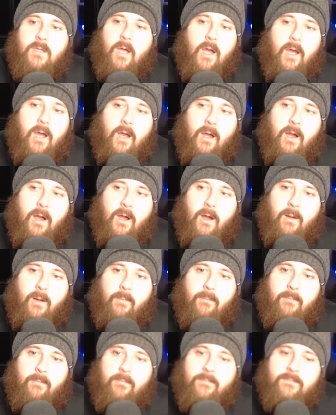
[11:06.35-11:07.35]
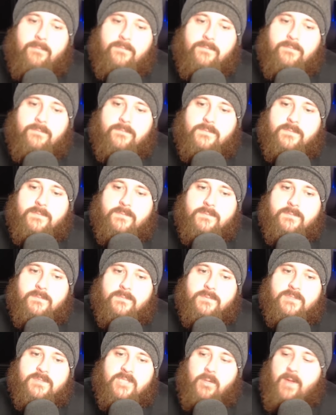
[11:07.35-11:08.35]
So
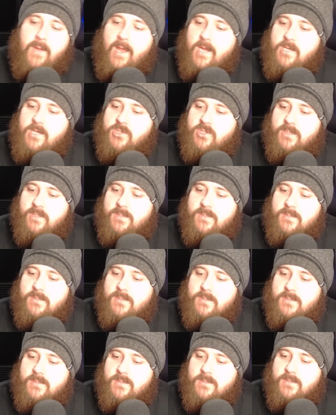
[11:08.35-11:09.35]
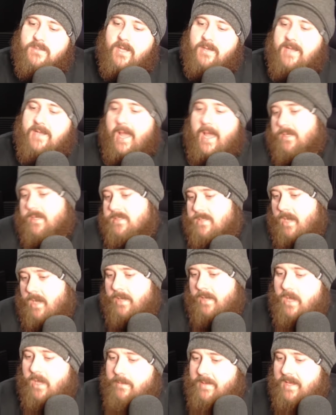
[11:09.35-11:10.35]
Asians. Yeah,
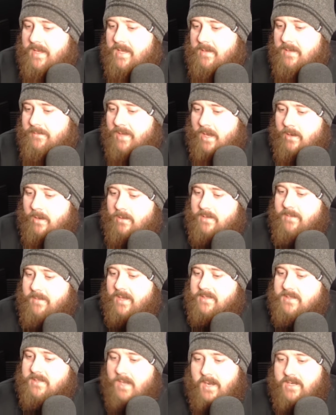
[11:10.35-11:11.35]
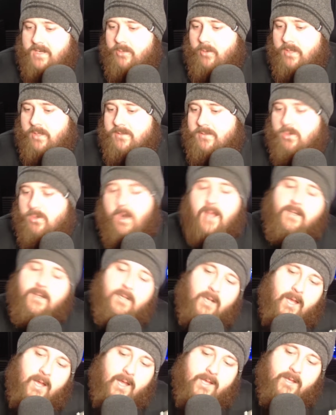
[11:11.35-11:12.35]
Dagestan, Habib. They only make tiny ones. Or
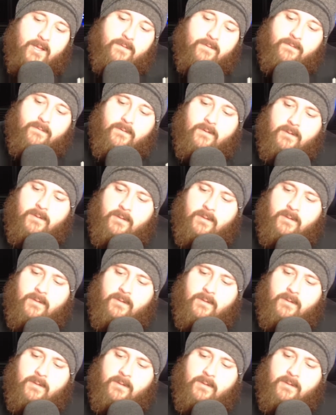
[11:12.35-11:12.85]
Ankalaev.